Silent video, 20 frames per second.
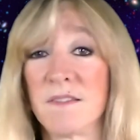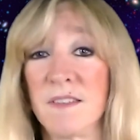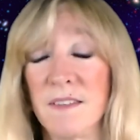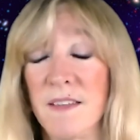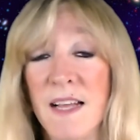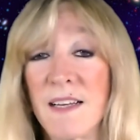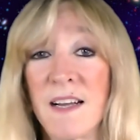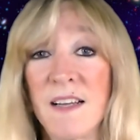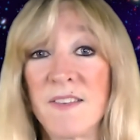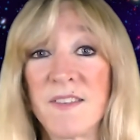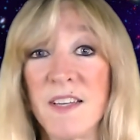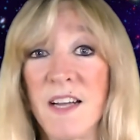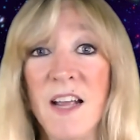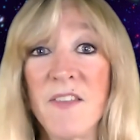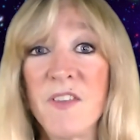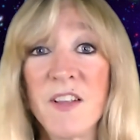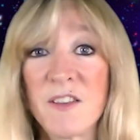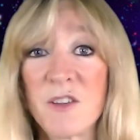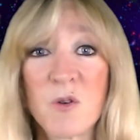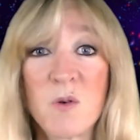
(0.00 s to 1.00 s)
Like I say, I
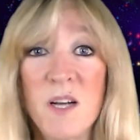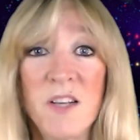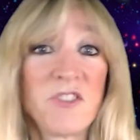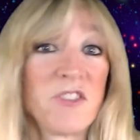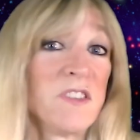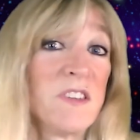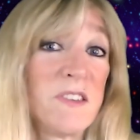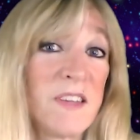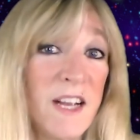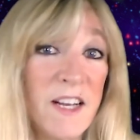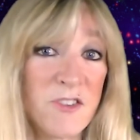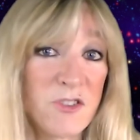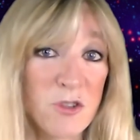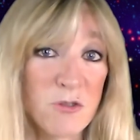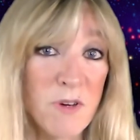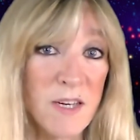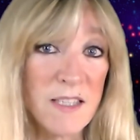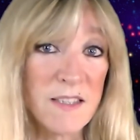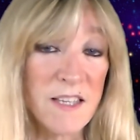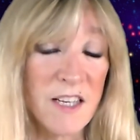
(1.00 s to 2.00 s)
think the question is
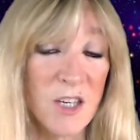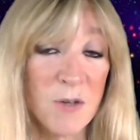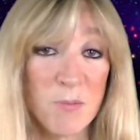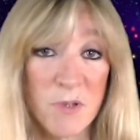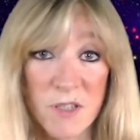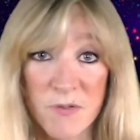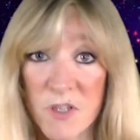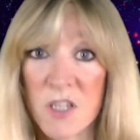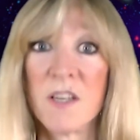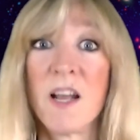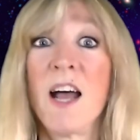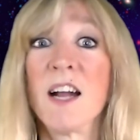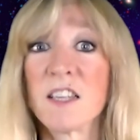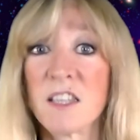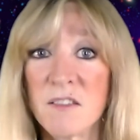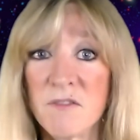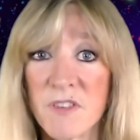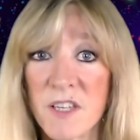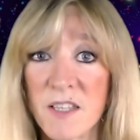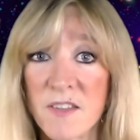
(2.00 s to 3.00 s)
answered right there. But if you're not
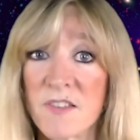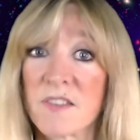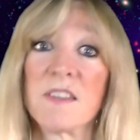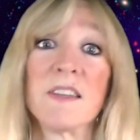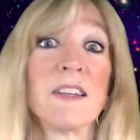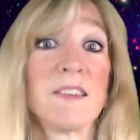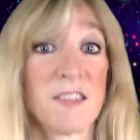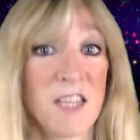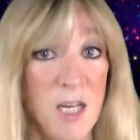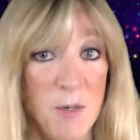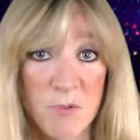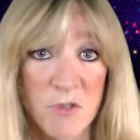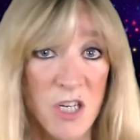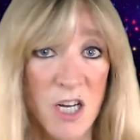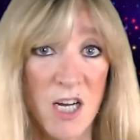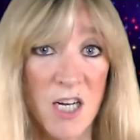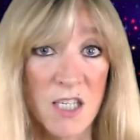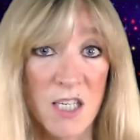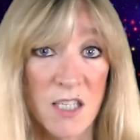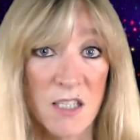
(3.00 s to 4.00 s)
convinced, let's keep
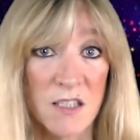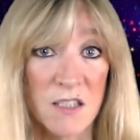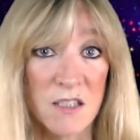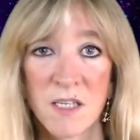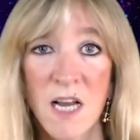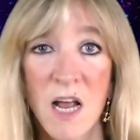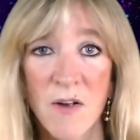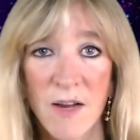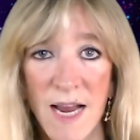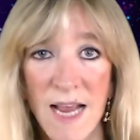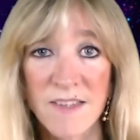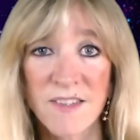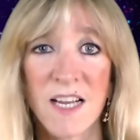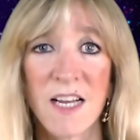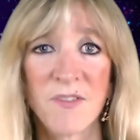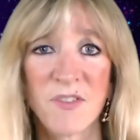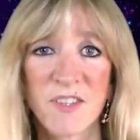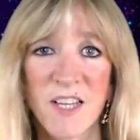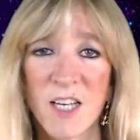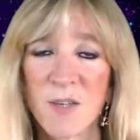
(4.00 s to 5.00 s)
talking. Now, as
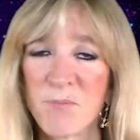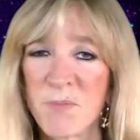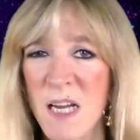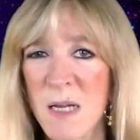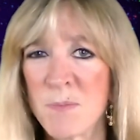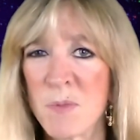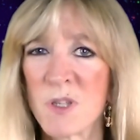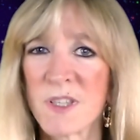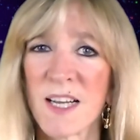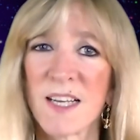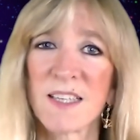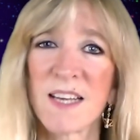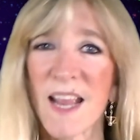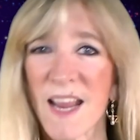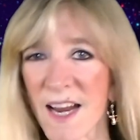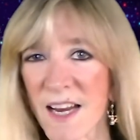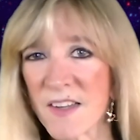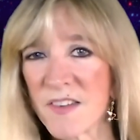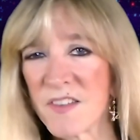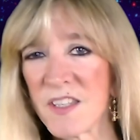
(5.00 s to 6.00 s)
I've said, people get
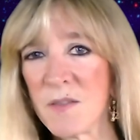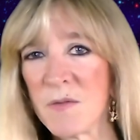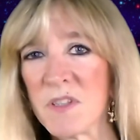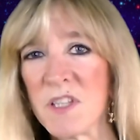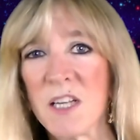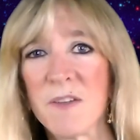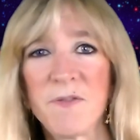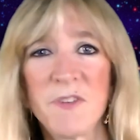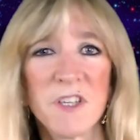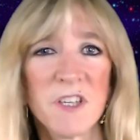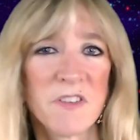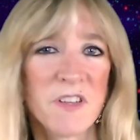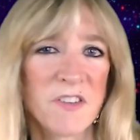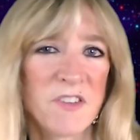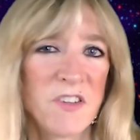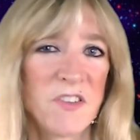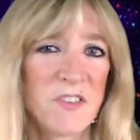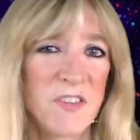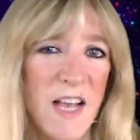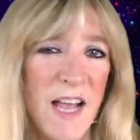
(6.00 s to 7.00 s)
antsy when they feel that
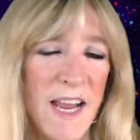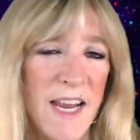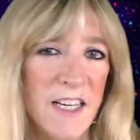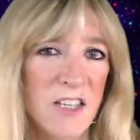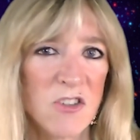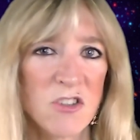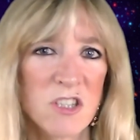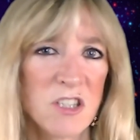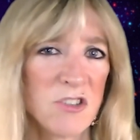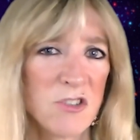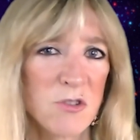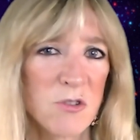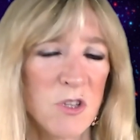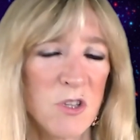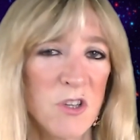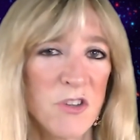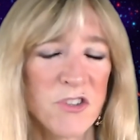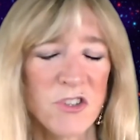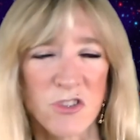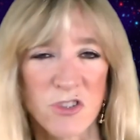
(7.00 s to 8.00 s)
societal
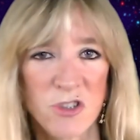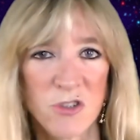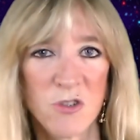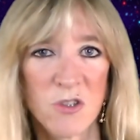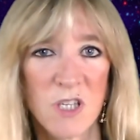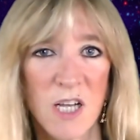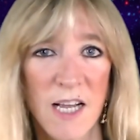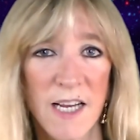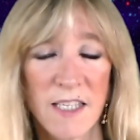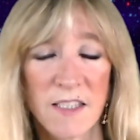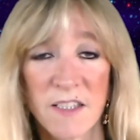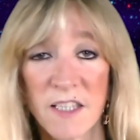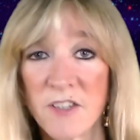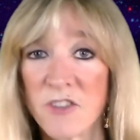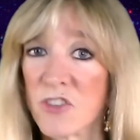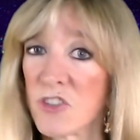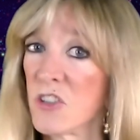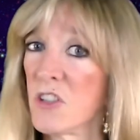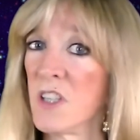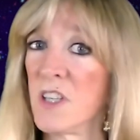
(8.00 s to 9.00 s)
controls are too light.
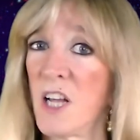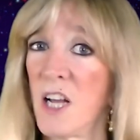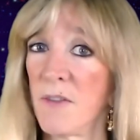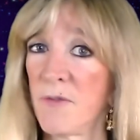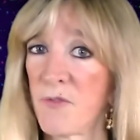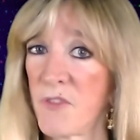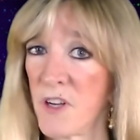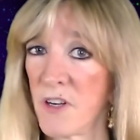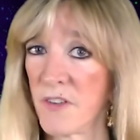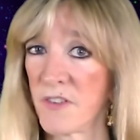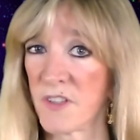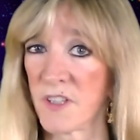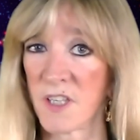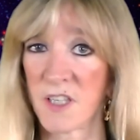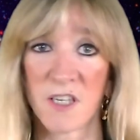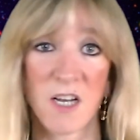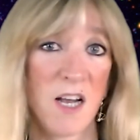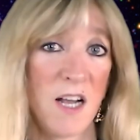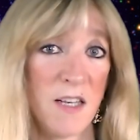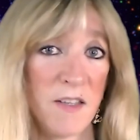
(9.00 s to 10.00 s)
And sure enough, there's a
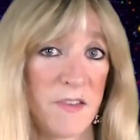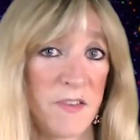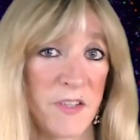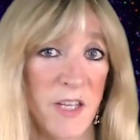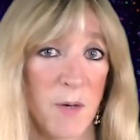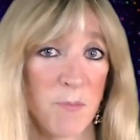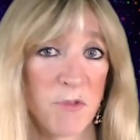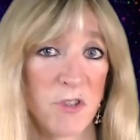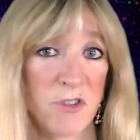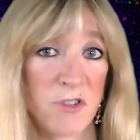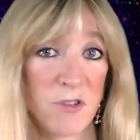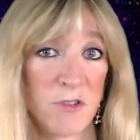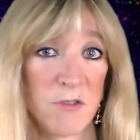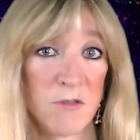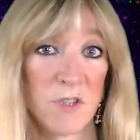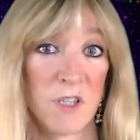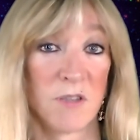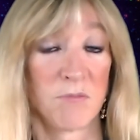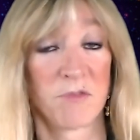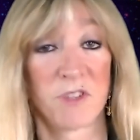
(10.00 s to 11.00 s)
concept
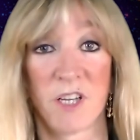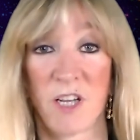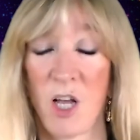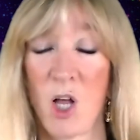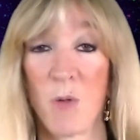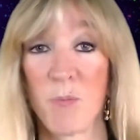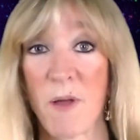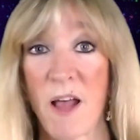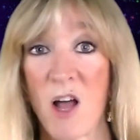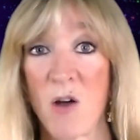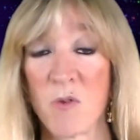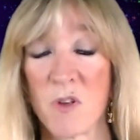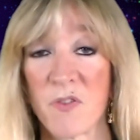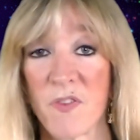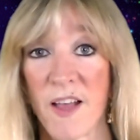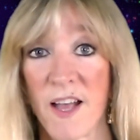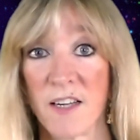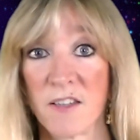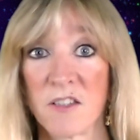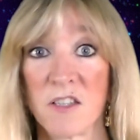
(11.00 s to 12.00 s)
to help out with
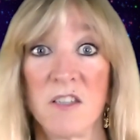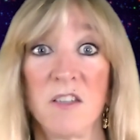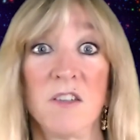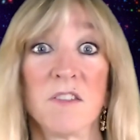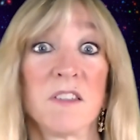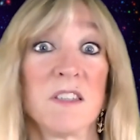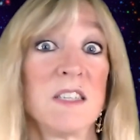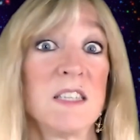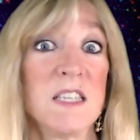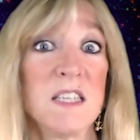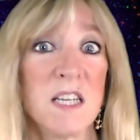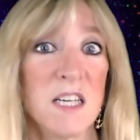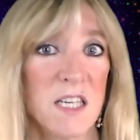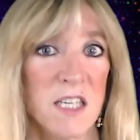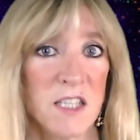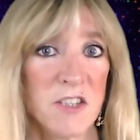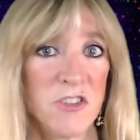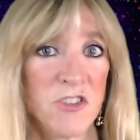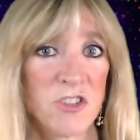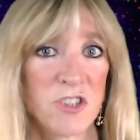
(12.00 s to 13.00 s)
that called
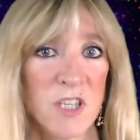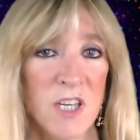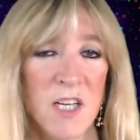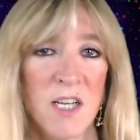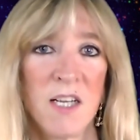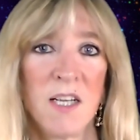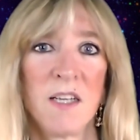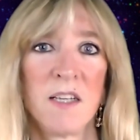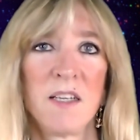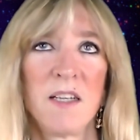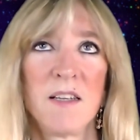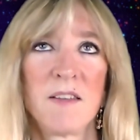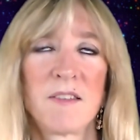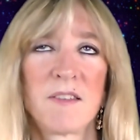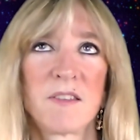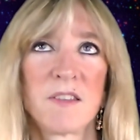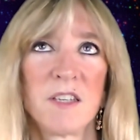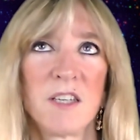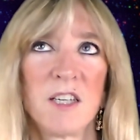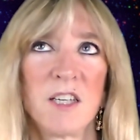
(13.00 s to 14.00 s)
nudge.
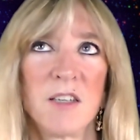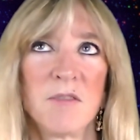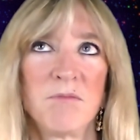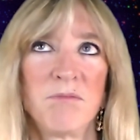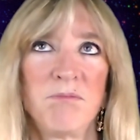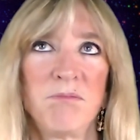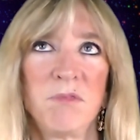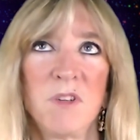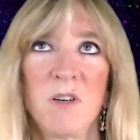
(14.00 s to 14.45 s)
It's, it's a